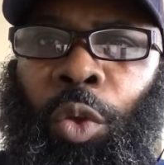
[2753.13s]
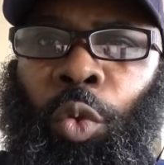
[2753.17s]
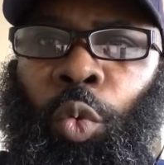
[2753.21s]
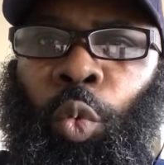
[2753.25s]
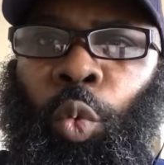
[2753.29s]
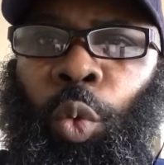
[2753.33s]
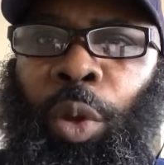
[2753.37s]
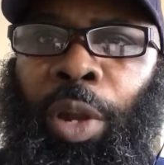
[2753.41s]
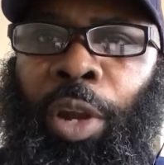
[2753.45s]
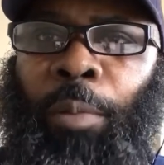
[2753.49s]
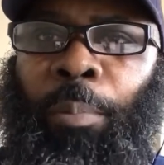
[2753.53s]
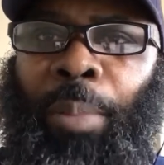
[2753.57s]

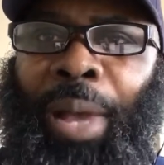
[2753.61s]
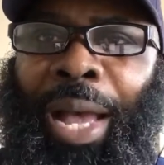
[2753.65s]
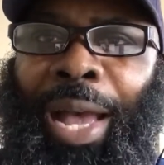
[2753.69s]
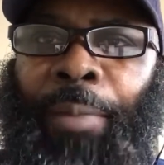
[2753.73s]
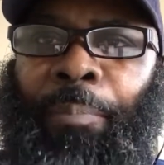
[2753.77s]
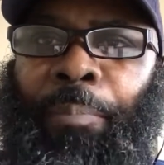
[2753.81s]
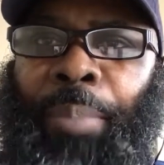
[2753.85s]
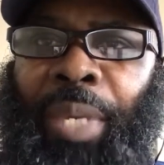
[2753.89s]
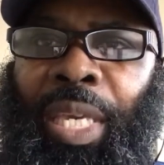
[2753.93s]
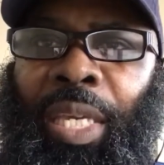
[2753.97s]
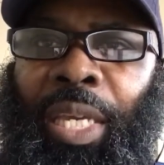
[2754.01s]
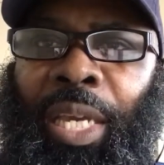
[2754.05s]
whereby
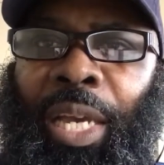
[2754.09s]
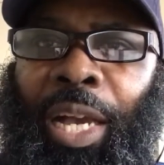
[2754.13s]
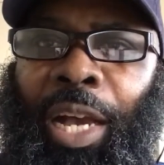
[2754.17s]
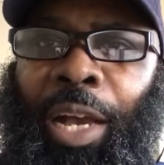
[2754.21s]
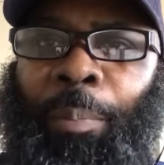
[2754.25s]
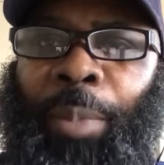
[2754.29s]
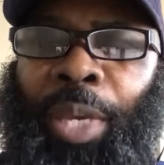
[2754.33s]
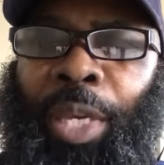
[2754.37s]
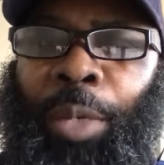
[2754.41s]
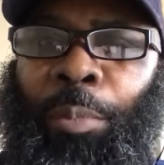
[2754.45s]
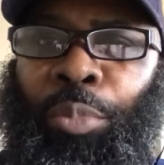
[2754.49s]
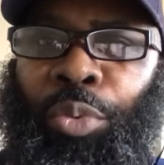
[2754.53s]

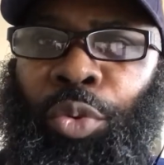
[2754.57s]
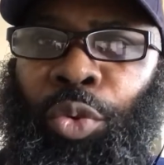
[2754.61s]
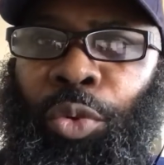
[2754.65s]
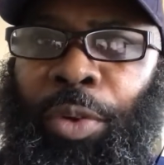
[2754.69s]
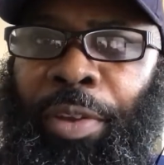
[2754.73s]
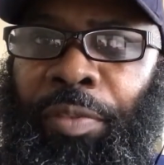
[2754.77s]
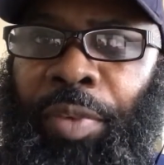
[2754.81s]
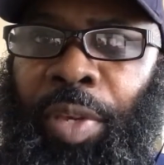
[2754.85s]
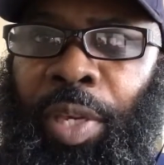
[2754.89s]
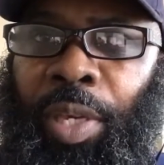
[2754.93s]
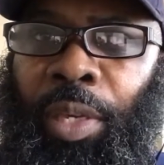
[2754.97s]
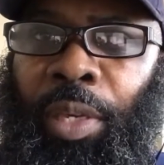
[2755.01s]
becoming
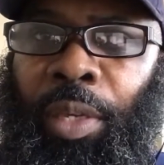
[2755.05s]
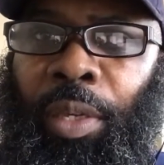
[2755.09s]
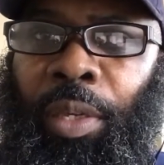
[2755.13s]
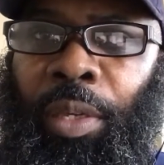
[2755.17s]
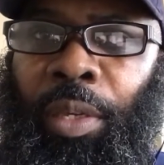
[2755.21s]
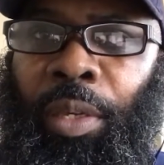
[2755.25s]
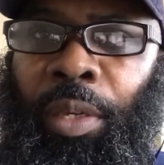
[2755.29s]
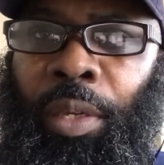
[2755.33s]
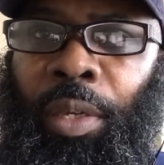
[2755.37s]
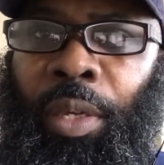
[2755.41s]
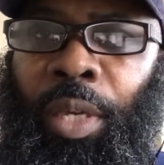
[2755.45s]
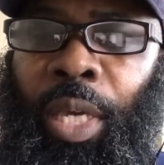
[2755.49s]
privy
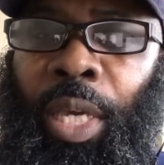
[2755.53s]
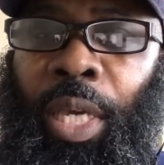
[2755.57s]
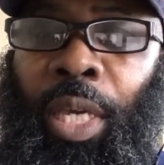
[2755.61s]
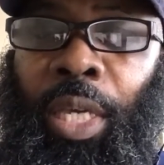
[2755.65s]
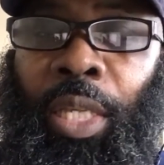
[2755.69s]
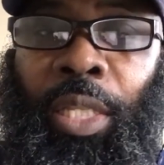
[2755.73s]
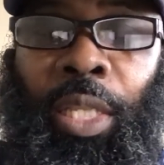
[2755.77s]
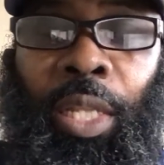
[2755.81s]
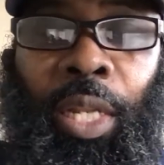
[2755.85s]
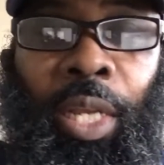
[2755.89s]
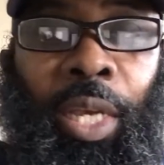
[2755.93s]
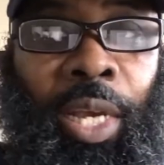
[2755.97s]

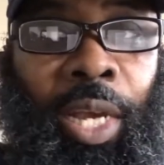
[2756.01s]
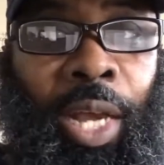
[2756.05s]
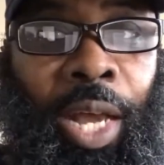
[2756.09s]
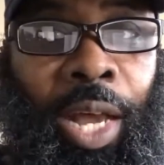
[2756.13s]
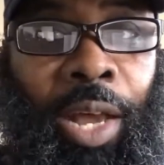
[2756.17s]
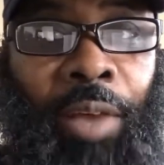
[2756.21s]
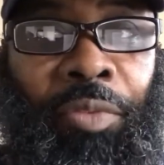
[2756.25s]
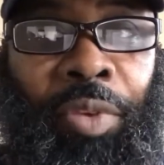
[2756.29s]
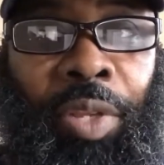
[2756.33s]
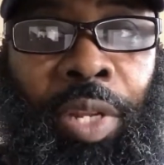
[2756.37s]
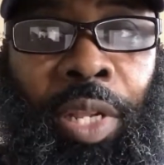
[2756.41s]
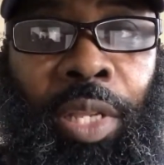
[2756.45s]
to the
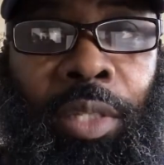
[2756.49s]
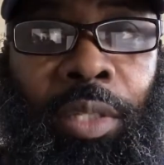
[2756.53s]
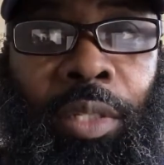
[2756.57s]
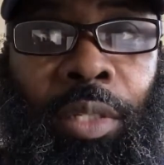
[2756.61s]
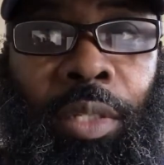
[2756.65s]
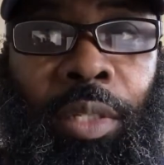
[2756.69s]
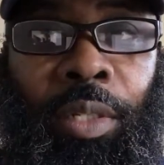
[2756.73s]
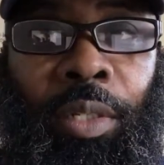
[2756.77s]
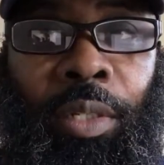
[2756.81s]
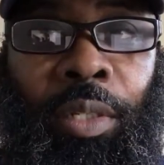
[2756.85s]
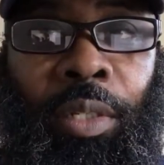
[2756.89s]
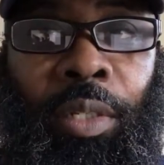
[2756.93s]

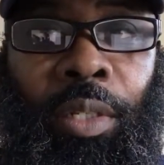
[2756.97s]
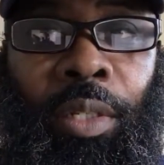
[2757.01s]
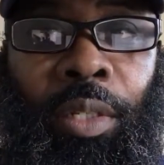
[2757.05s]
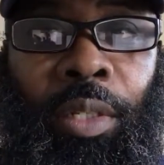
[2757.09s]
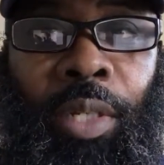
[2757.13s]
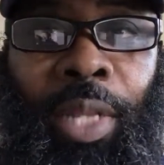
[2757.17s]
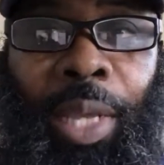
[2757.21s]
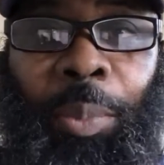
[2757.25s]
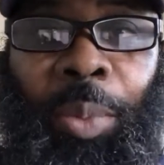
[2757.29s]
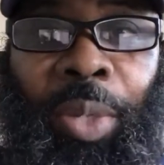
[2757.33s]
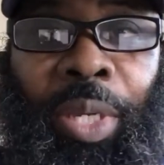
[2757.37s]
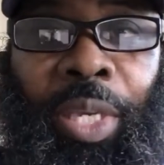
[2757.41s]
covenants
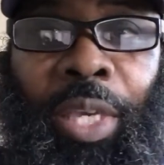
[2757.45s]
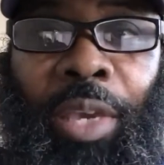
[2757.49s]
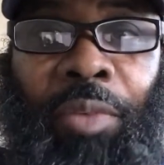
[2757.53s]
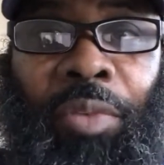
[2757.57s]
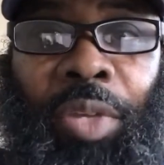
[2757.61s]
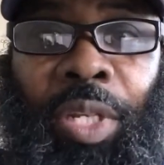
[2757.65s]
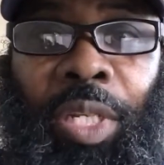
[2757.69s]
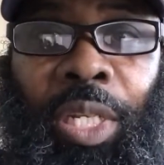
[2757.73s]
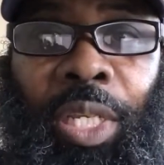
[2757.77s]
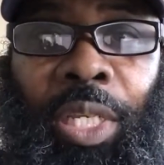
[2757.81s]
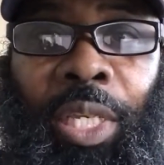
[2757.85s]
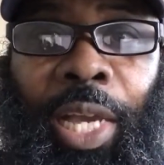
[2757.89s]
that were
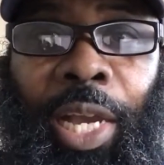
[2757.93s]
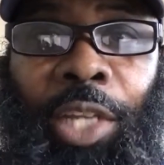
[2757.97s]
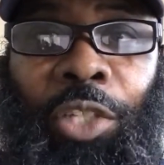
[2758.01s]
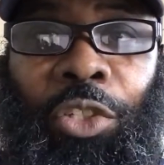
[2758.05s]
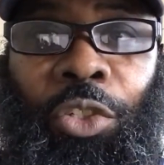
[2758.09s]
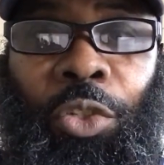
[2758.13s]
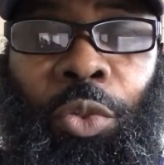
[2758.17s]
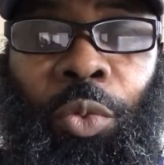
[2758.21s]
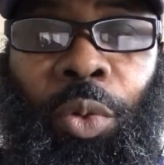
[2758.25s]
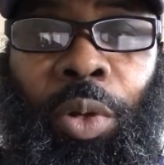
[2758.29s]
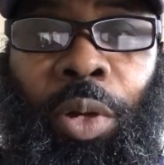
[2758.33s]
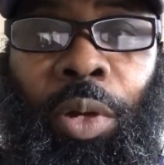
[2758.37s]
given to
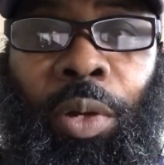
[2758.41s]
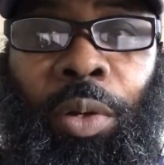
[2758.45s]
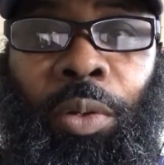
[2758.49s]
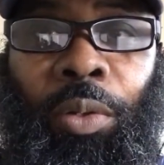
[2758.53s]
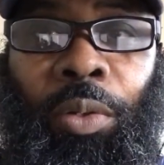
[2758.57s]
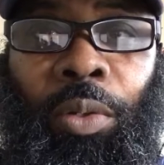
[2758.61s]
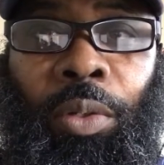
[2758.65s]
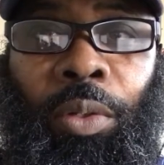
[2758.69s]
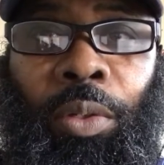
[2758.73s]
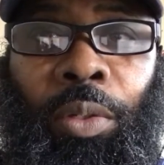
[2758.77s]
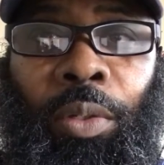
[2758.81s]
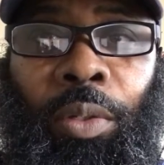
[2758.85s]
Yasharal
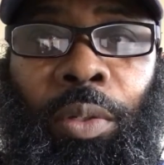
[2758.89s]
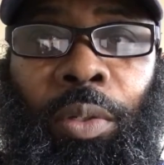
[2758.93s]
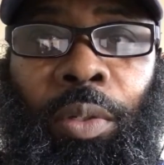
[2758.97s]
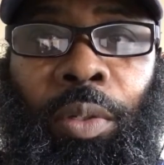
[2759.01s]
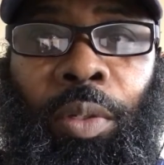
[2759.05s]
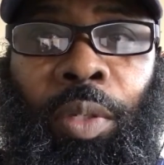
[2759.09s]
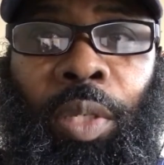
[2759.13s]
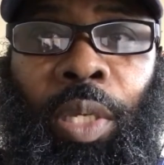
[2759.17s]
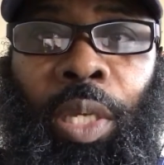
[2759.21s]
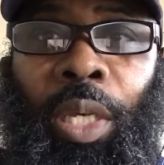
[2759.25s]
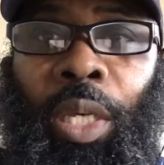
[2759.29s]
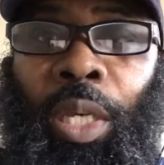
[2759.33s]

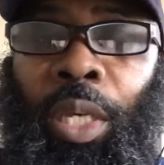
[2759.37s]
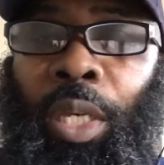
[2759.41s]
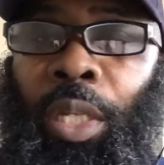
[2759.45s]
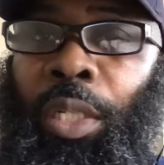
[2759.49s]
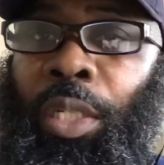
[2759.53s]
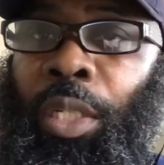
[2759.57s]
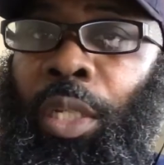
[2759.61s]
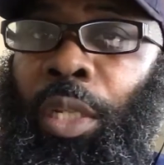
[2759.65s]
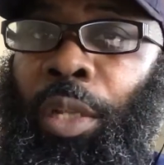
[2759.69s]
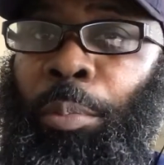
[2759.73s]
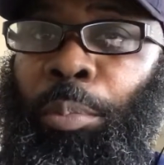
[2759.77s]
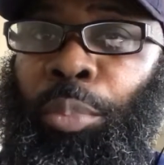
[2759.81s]

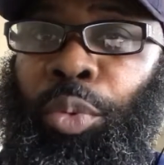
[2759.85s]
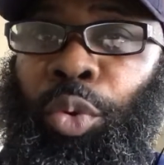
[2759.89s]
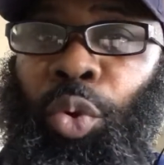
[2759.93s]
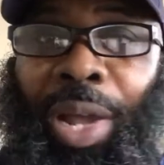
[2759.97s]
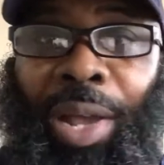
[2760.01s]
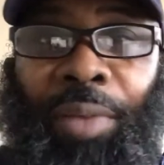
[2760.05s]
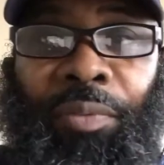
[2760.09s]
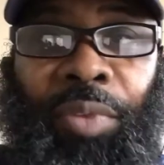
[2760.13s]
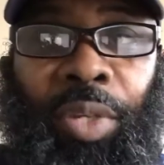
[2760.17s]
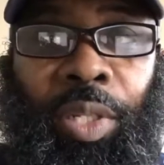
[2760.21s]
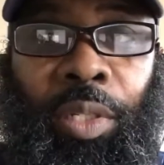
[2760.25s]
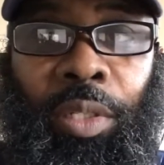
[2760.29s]
to the
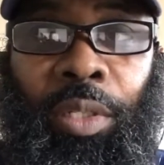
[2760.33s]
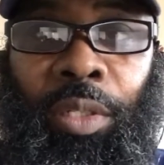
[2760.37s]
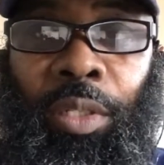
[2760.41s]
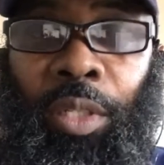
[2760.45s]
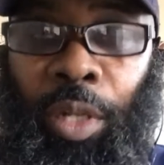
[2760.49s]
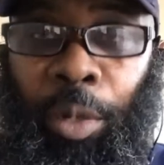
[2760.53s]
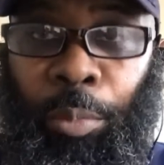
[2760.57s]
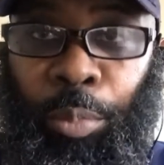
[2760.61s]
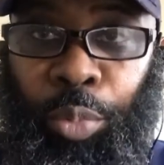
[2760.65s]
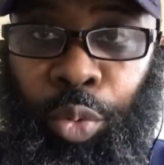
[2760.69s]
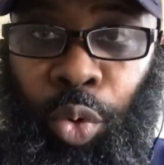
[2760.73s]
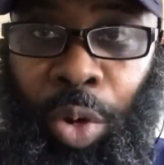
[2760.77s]
prophet, to
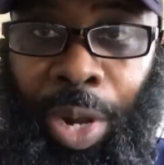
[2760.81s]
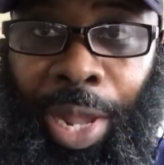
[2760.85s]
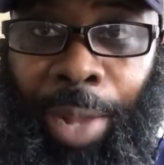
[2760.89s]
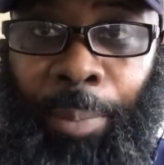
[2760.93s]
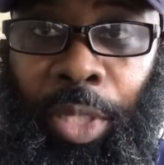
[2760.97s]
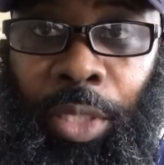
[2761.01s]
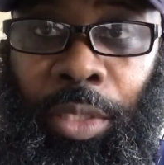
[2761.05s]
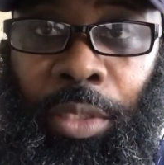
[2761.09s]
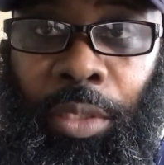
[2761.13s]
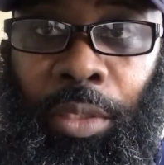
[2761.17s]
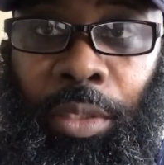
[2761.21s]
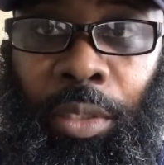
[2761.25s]
the
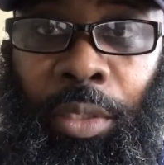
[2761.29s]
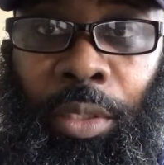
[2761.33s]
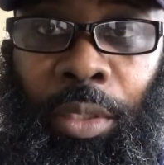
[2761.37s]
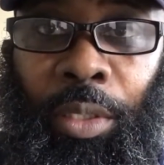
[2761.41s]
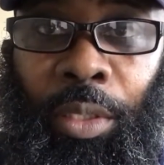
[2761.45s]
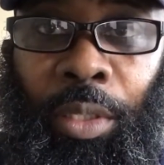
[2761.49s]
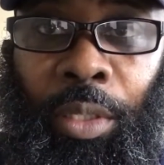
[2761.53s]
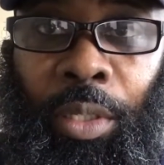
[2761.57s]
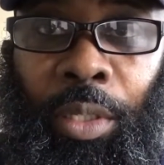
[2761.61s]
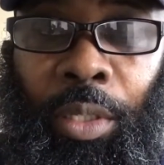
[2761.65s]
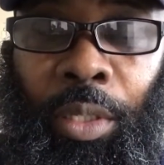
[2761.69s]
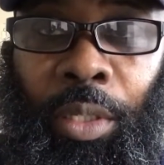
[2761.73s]
promise
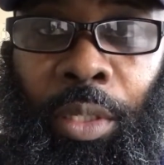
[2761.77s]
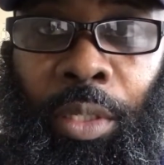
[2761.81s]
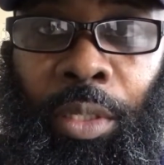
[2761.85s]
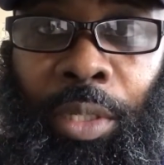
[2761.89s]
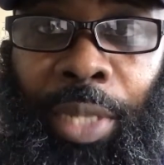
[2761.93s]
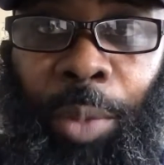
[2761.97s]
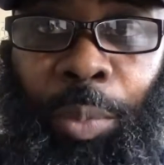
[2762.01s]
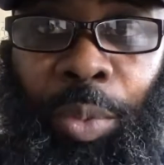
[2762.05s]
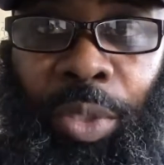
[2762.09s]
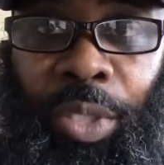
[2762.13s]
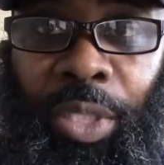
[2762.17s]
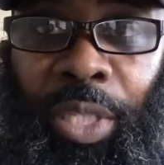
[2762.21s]

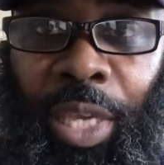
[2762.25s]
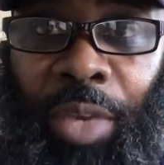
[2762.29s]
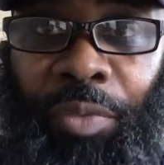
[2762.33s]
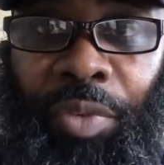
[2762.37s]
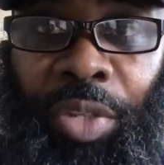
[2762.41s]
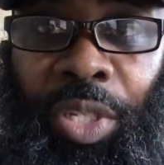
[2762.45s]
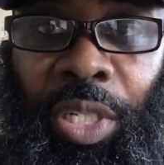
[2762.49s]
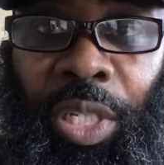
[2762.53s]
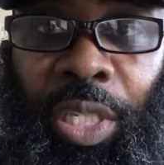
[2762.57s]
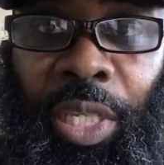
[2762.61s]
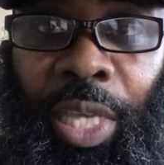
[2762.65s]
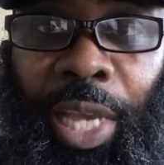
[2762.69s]
that was
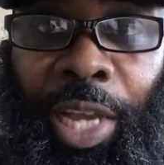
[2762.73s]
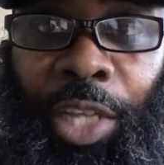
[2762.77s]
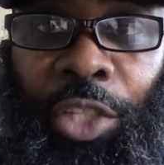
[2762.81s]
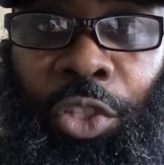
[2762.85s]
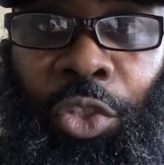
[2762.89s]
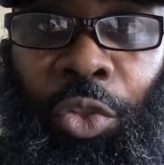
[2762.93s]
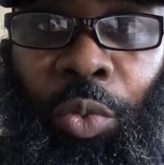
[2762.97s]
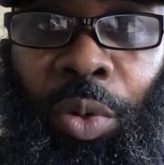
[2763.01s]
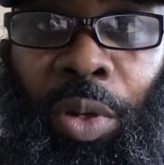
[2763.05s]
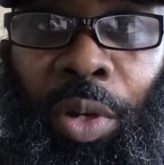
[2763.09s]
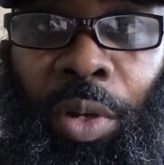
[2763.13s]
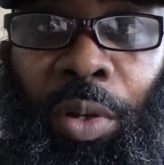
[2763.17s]
given to
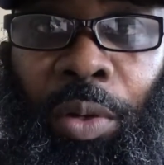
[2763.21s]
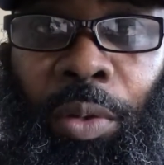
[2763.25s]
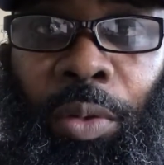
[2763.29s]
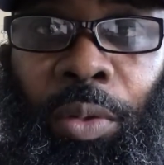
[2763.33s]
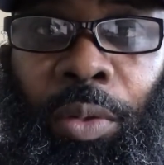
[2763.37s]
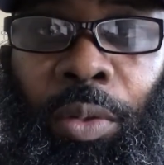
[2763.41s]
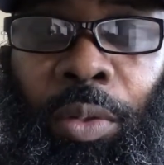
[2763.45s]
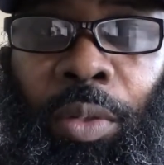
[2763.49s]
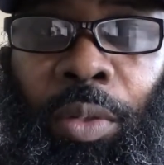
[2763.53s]
Yasharal,